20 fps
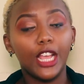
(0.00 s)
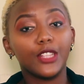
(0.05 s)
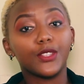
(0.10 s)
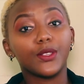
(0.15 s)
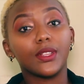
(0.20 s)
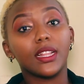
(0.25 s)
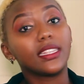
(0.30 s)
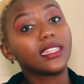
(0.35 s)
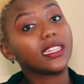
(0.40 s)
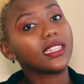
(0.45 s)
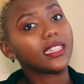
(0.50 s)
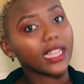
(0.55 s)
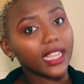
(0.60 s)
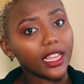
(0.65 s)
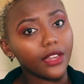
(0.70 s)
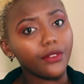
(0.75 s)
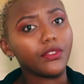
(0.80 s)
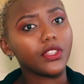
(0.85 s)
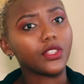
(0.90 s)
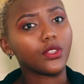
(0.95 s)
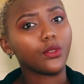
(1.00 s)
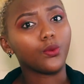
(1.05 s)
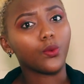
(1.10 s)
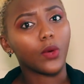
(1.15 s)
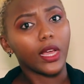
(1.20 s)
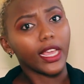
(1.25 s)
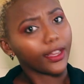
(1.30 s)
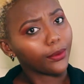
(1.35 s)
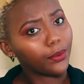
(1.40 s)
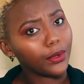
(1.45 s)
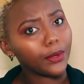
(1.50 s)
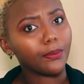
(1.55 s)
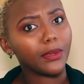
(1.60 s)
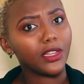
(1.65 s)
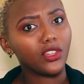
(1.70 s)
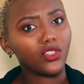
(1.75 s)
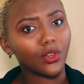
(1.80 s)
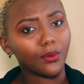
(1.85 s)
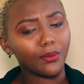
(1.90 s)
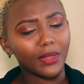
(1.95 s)
So that's the second reason why I quit
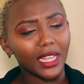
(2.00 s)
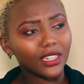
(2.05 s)
my job.